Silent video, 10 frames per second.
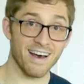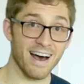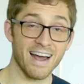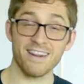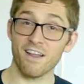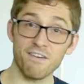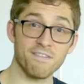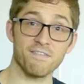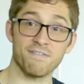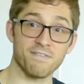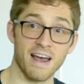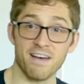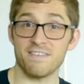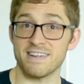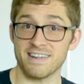I love
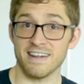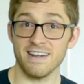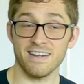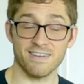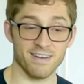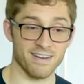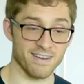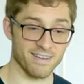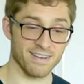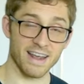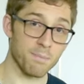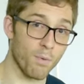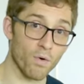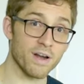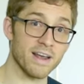having tea uh, late
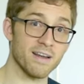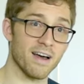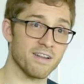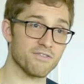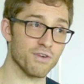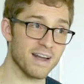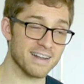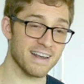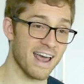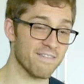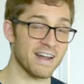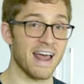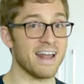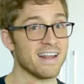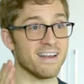morning. I try not to have it
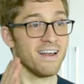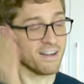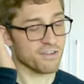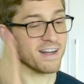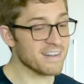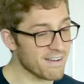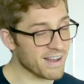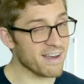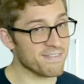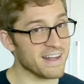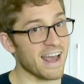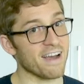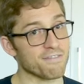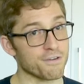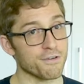any, try not to have caffeine
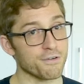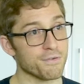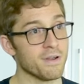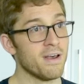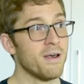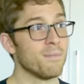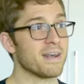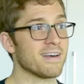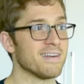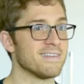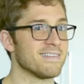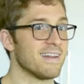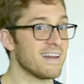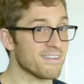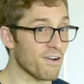afternoon because
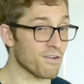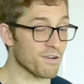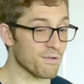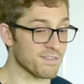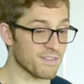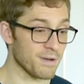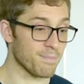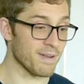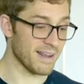then it's hard to go to sleep.